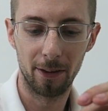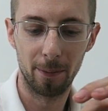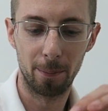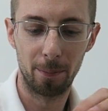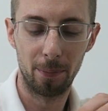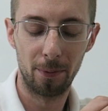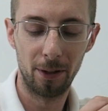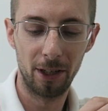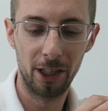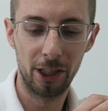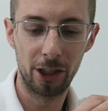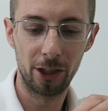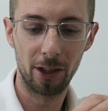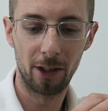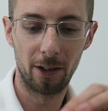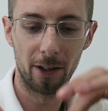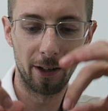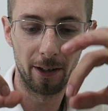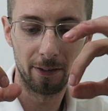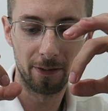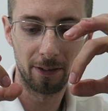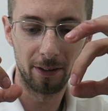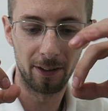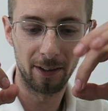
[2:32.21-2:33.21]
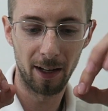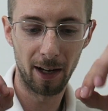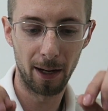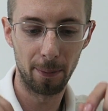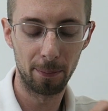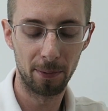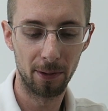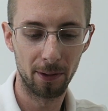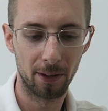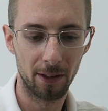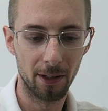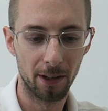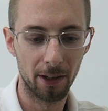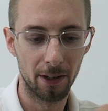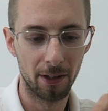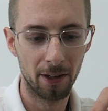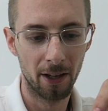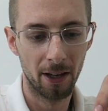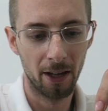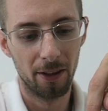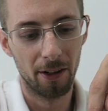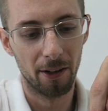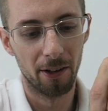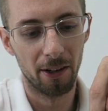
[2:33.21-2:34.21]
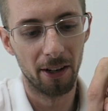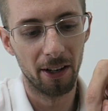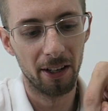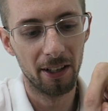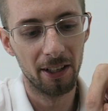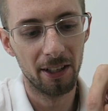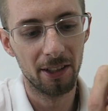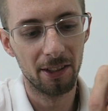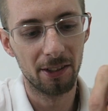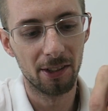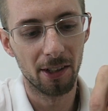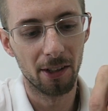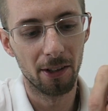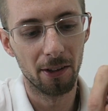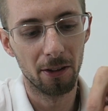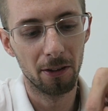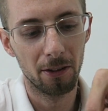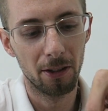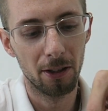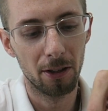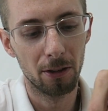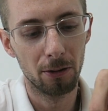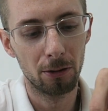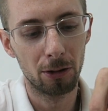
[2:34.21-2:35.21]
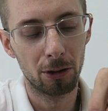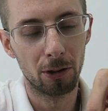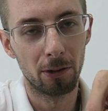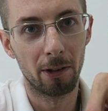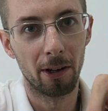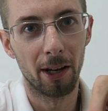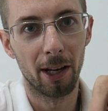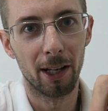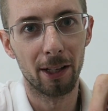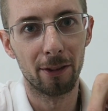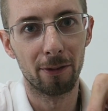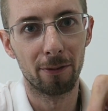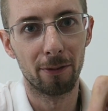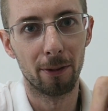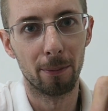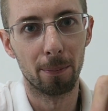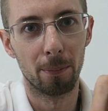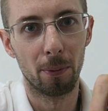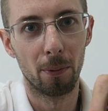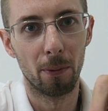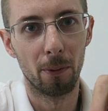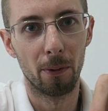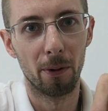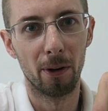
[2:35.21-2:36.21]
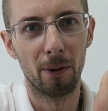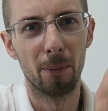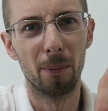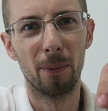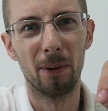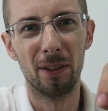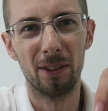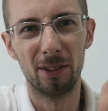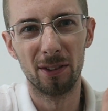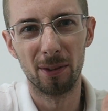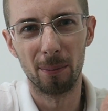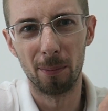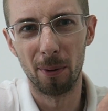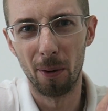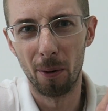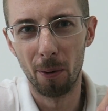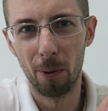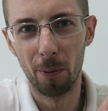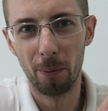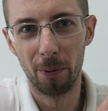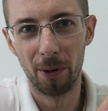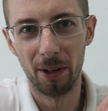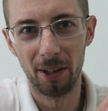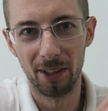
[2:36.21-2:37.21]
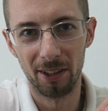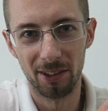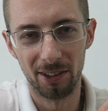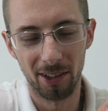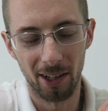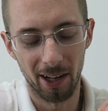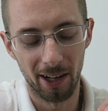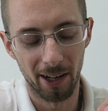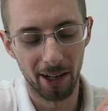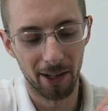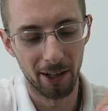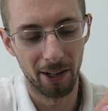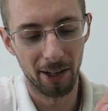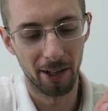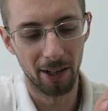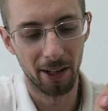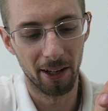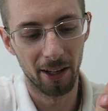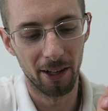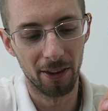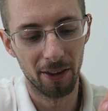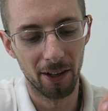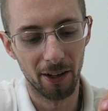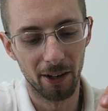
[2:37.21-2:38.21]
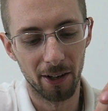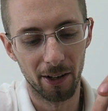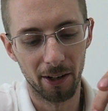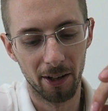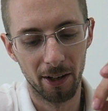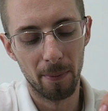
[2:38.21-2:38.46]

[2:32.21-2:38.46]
the breech off the top of the gun, there is a little transfer port with some O-rings on it in there.